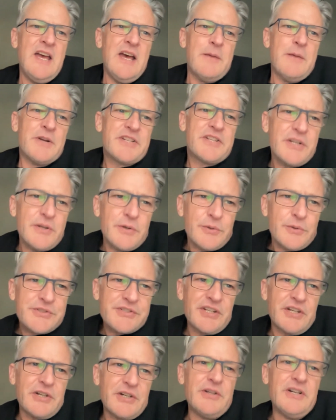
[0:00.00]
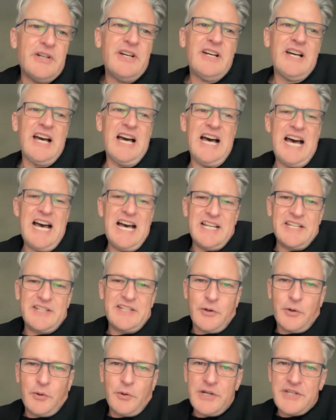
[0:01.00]
But she also had
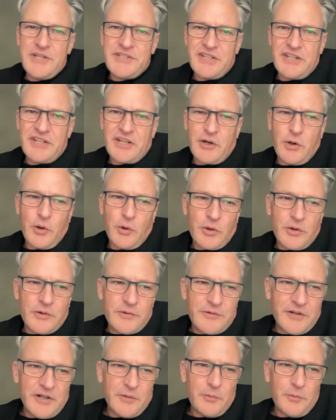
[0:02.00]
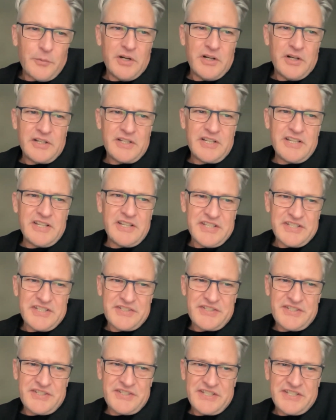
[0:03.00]
always at the core of her work
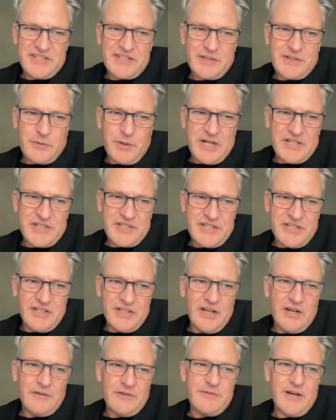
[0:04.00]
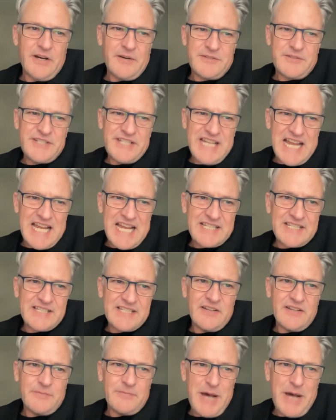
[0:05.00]
this question of
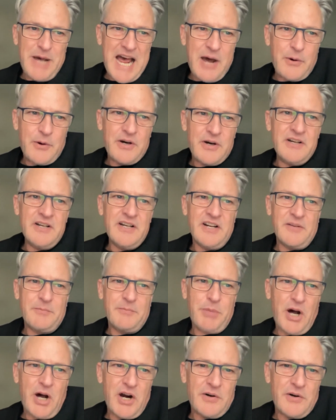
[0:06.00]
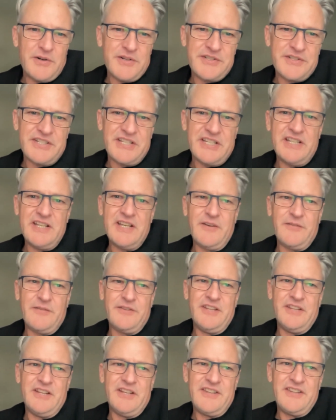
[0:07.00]
sex, of power, and of piracy, of
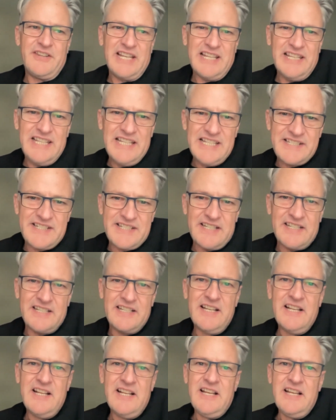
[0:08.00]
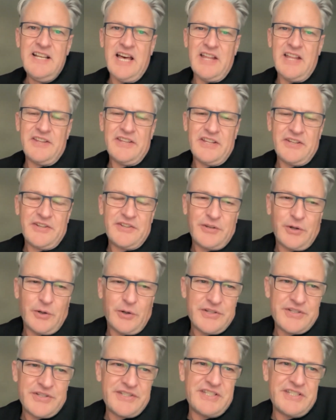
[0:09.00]
the illicit and the
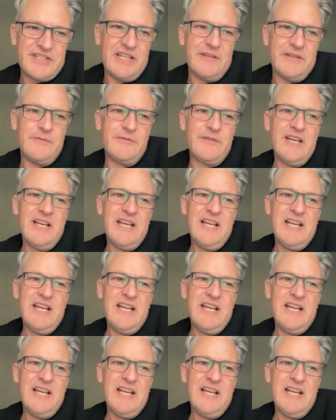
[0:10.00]
authoritative,